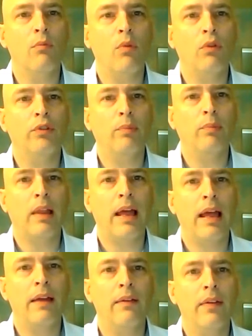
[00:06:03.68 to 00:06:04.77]

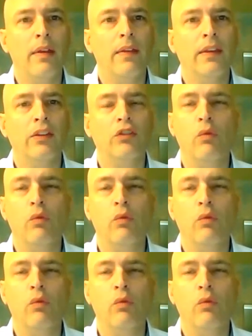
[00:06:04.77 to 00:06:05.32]
multiply this